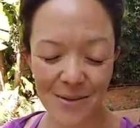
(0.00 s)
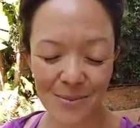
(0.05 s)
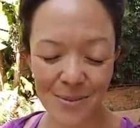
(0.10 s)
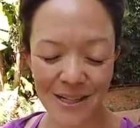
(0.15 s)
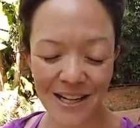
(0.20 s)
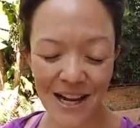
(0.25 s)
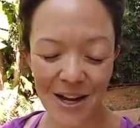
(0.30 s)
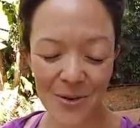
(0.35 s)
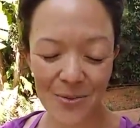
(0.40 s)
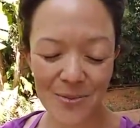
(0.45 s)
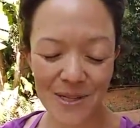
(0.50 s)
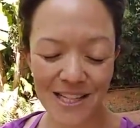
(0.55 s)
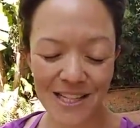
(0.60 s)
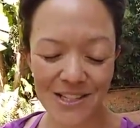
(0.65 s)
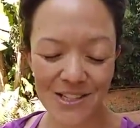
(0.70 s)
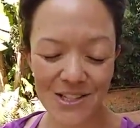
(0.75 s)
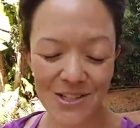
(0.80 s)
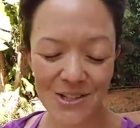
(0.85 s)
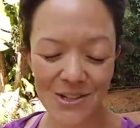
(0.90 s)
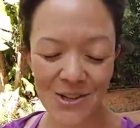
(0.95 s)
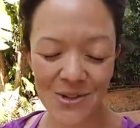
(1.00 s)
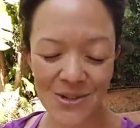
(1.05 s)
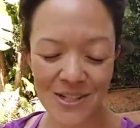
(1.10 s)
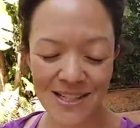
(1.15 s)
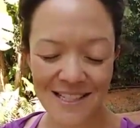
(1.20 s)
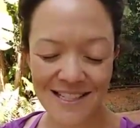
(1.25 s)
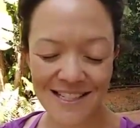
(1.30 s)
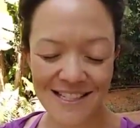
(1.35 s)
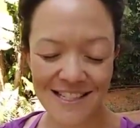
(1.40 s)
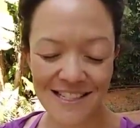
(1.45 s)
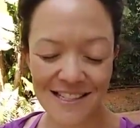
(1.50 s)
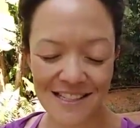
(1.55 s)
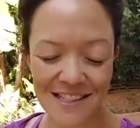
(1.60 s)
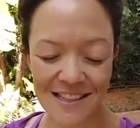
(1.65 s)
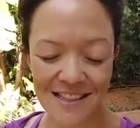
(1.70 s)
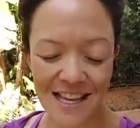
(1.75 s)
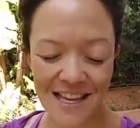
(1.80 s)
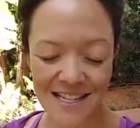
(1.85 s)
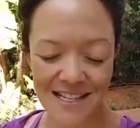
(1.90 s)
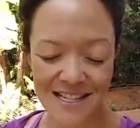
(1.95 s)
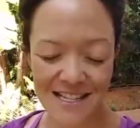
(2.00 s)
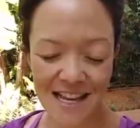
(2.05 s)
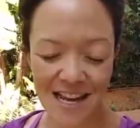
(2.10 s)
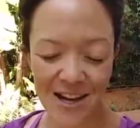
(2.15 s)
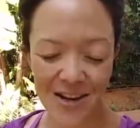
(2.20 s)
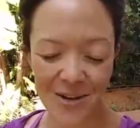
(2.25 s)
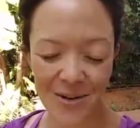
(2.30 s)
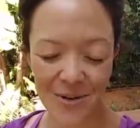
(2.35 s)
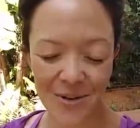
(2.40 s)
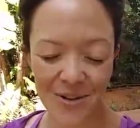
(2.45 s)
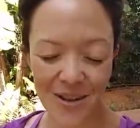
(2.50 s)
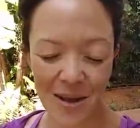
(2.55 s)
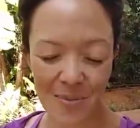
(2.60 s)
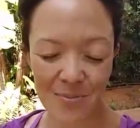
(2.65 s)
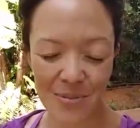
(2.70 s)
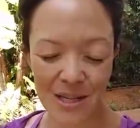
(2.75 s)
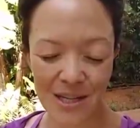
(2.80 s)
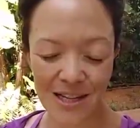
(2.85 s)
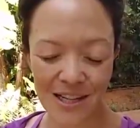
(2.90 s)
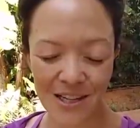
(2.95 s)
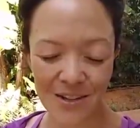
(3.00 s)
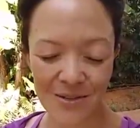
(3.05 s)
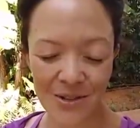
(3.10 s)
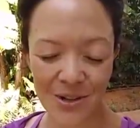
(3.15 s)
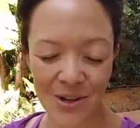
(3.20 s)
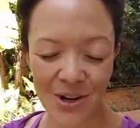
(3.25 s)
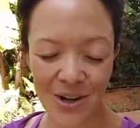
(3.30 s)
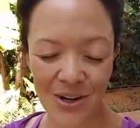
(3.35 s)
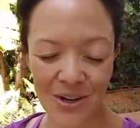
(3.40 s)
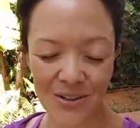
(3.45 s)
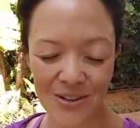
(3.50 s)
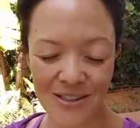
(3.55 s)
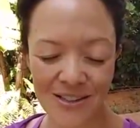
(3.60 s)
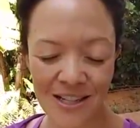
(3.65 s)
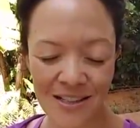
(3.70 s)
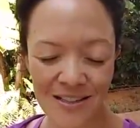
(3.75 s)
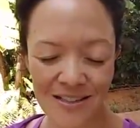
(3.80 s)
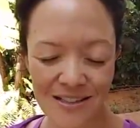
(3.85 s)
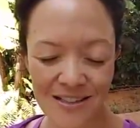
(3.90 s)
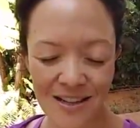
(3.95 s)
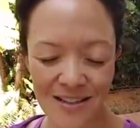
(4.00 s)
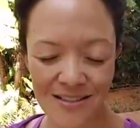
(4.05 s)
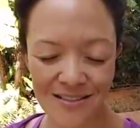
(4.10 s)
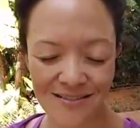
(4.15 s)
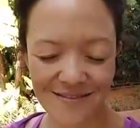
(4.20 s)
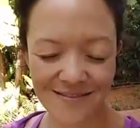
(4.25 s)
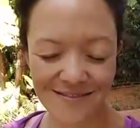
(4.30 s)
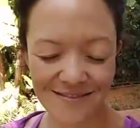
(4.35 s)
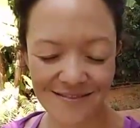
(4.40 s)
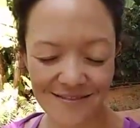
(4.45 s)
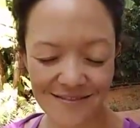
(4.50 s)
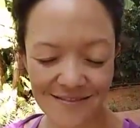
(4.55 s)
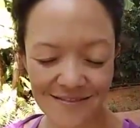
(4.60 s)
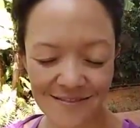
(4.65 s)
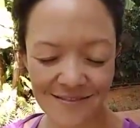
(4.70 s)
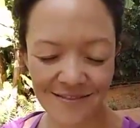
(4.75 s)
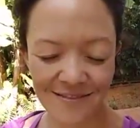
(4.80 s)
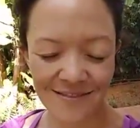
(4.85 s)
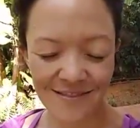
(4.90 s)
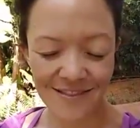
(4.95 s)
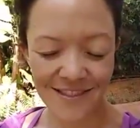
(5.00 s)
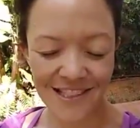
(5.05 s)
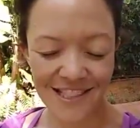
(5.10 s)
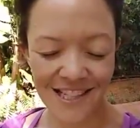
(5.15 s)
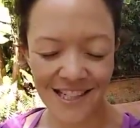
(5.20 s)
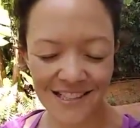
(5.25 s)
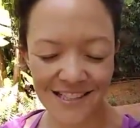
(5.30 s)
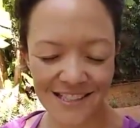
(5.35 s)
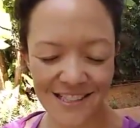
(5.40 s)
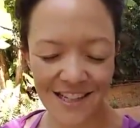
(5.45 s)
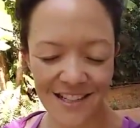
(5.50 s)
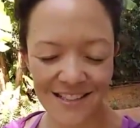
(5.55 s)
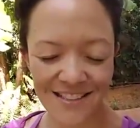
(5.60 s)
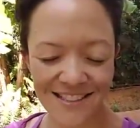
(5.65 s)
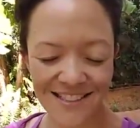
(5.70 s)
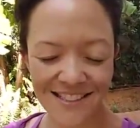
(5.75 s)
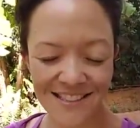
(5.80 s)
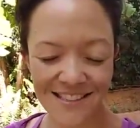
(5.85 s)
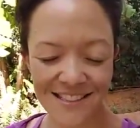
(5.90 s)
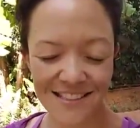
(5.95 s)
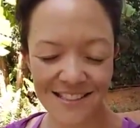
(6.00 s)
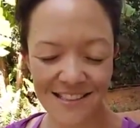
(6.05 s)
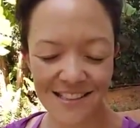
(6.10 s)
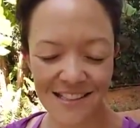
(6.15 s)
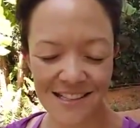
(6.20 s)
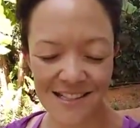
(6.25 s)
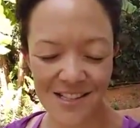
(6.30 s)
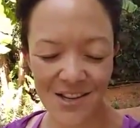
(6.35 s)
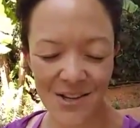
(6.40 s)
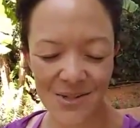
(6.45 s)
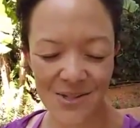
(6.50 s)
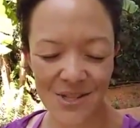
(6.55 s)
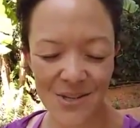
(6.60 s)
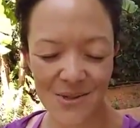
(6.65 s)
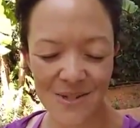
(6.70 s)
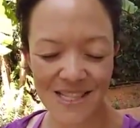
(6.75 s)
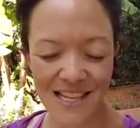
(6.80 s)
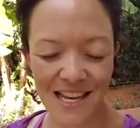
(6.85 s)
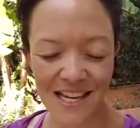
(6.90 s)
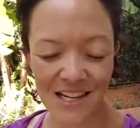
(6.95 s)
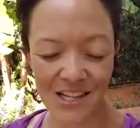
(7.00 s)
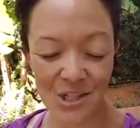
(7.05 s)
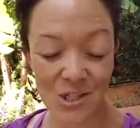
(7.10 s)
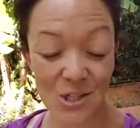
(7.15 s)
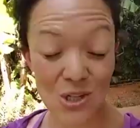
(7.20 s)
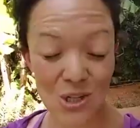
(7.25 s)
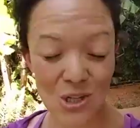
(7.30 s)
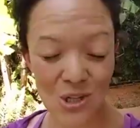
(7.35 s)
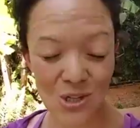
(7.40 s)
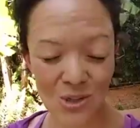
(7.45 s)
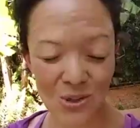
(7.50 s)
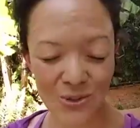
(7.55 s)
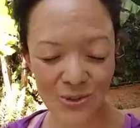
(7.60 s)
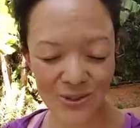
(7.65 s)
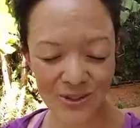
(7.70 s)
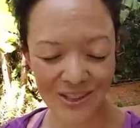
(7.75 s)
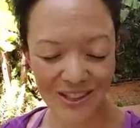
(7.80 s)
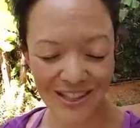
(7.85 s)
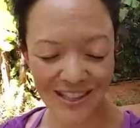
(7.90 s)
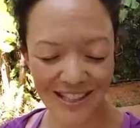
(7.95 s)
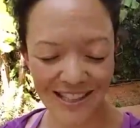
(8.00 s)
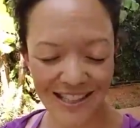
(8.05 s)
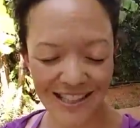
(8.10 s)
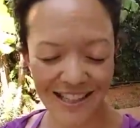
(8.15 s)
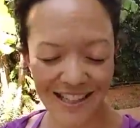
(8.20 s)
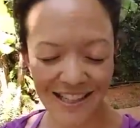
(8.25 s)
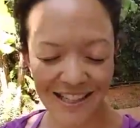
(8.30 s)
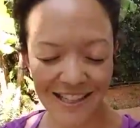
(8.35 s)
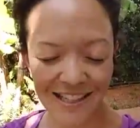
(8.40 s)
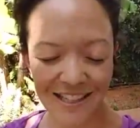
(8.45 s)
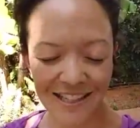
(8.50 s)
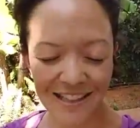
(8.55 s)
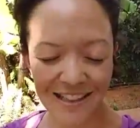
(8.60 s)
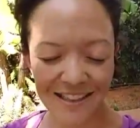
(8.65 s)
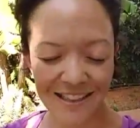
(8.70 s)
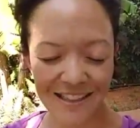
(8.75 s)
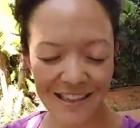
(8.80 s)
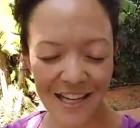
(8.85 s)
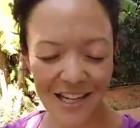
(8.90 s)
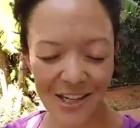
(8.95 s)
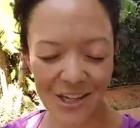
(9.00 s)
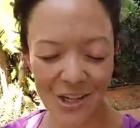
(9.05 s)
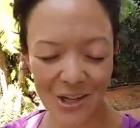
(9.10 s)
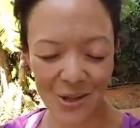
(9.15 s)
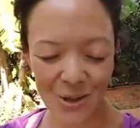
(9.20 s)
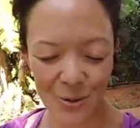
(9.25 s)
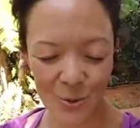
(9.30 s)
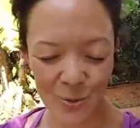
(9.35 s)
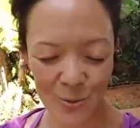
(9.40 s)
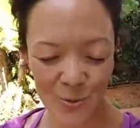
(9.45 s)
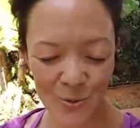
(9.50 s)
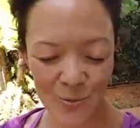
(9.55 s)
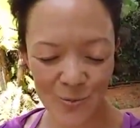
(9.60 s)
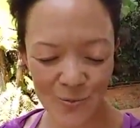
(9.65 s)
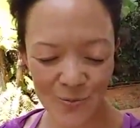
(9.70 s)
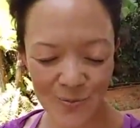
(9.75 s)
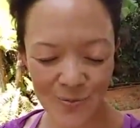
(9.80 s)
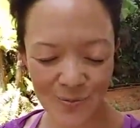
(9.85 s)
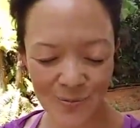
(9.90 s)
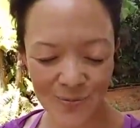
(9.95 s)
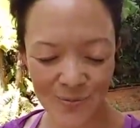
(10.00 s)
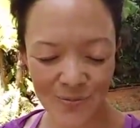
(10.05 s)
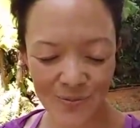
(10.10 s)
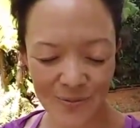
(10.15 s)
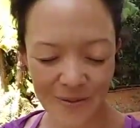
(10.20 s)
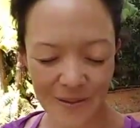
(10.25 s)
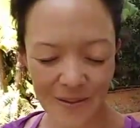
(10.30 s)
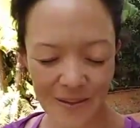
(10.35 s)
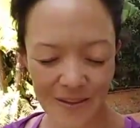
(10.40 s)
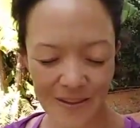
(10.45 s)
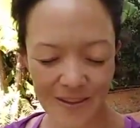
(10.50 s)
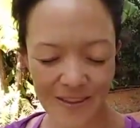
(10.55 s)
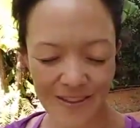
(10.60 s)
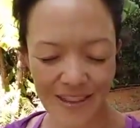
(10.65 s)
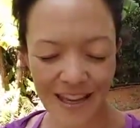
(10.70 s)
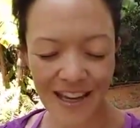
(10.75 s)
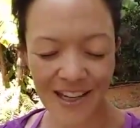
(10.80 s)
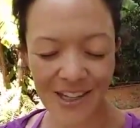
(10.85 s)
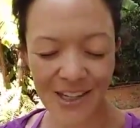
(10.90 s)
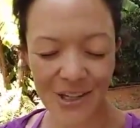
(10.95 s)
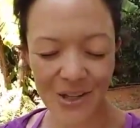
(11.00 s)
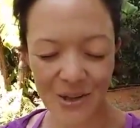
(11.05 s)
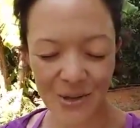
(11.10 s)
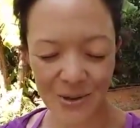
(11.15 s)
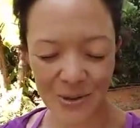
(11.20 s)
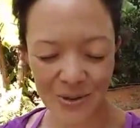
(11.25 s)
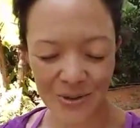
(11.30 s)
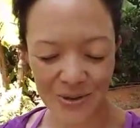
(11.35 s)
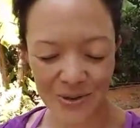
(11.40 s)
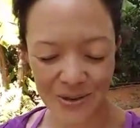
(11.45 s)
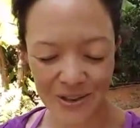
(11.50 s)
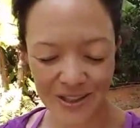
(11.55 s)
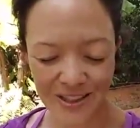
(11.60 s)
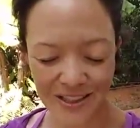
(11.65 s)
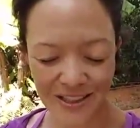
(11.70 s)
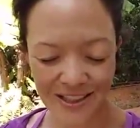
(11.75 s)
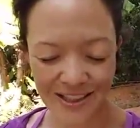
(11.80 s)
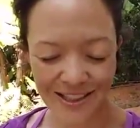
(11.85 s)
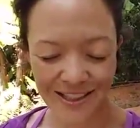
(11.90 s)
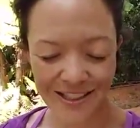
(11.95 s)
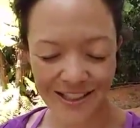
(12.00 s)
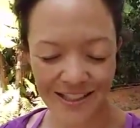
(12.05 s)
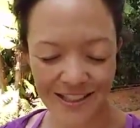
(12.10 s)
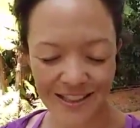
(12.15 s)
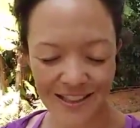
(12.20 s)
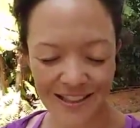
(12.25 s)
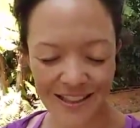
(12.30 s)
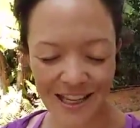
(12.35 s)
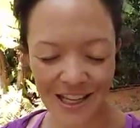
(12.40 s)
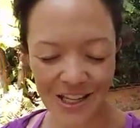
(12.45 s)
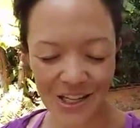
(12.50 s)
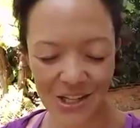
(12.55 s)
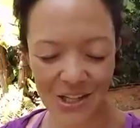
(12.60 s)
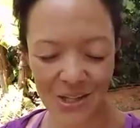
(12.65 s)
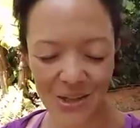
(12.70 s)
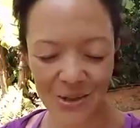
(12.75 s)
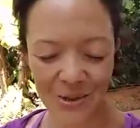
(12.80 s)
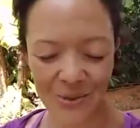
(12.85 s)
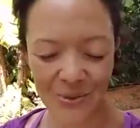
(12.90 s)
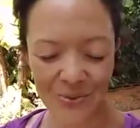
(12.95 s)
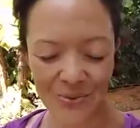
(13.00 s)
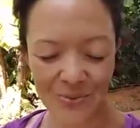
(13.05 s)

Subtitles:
But now begin to notice that that sound, that beating of your heart, dun dun, dun dun, is also saying to you, thank you, thank you, thank you.